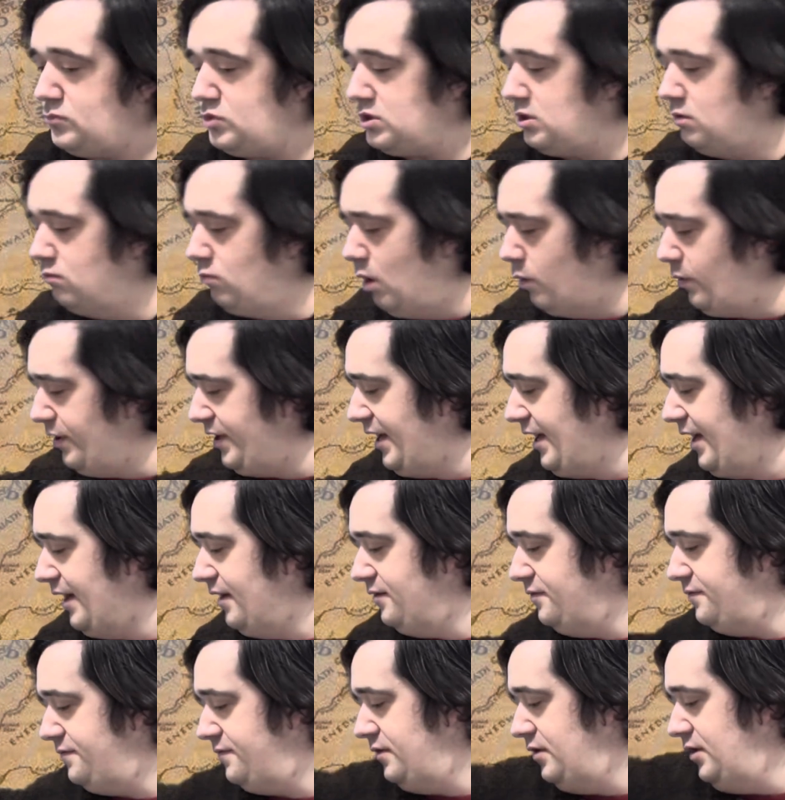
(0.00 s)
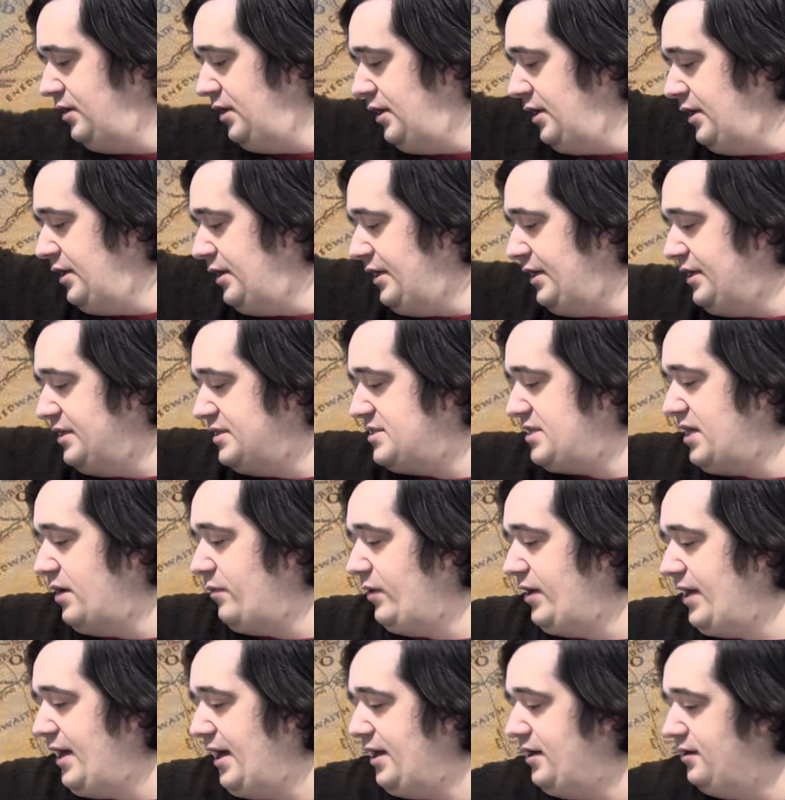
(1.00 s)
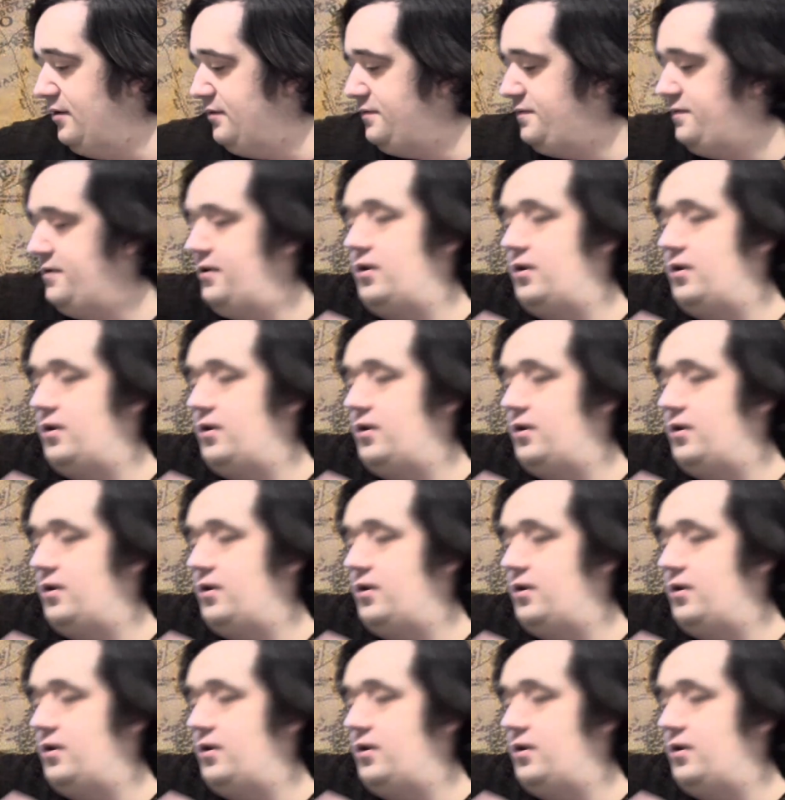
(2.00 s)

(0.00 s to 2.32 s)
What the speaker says: what we have is that we have